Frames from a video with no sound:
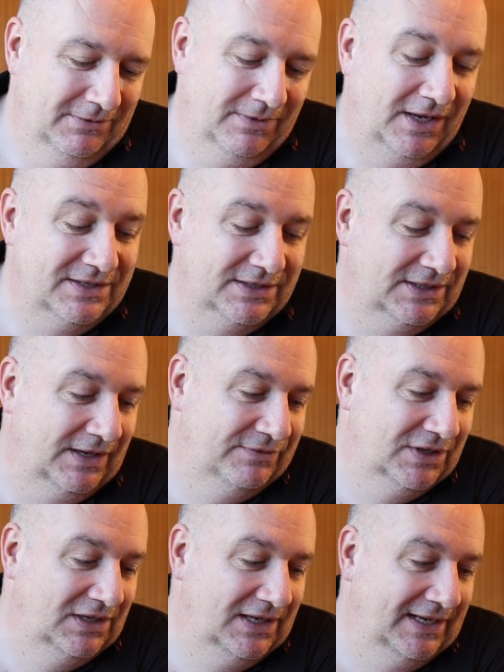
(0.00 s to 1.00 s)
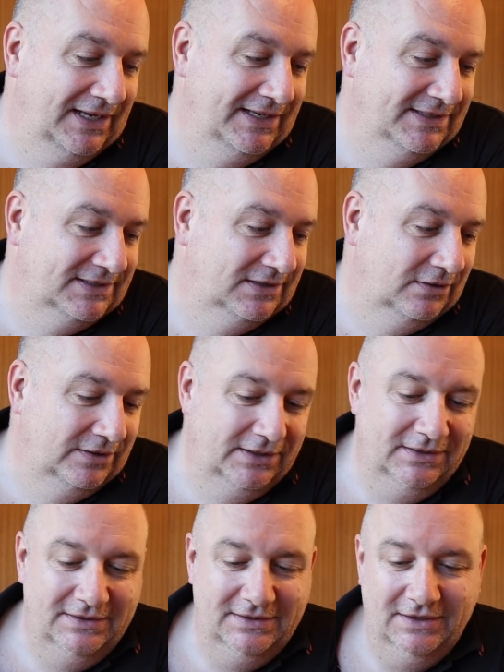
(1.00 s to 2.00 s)
That just gives you a little insight
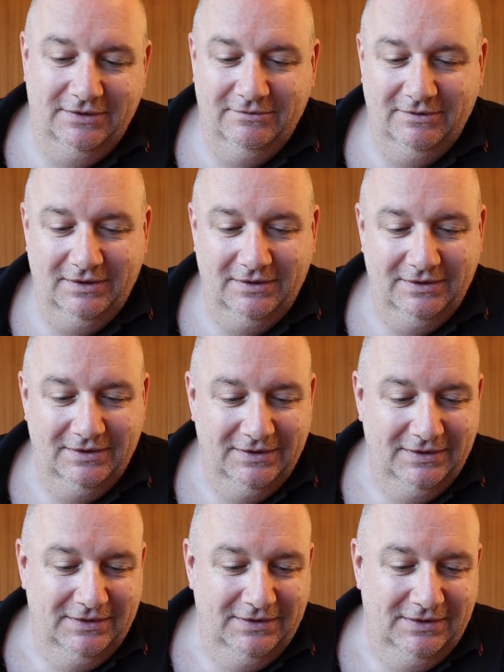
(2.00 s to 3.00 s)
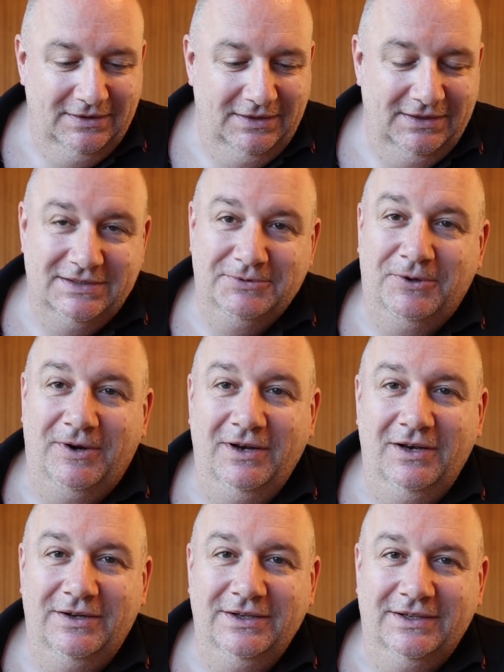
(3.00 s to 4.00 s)
into what I
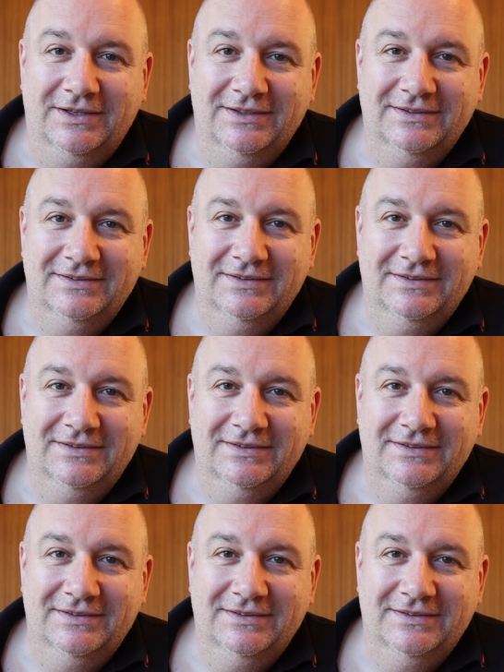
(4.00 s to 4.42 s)
like.